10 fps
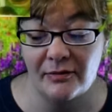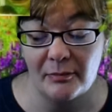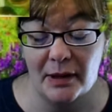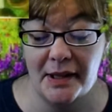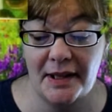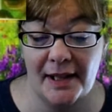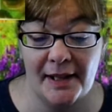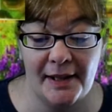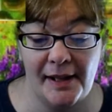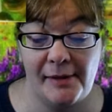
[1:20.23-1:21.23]
But yeah,
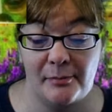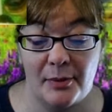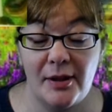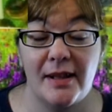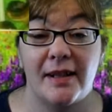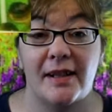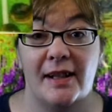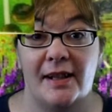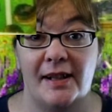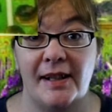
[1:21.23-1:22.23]
they put a,
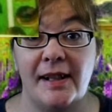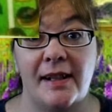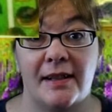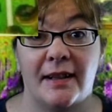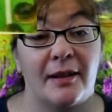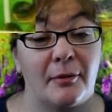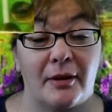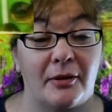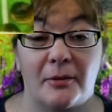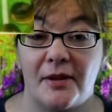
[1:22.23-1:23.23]
a E in there where
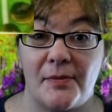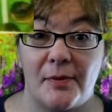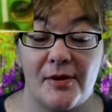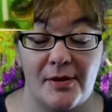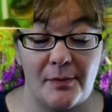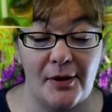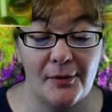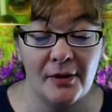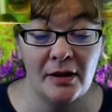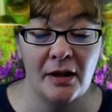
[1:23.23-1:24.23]
there wasn't supposed to be one.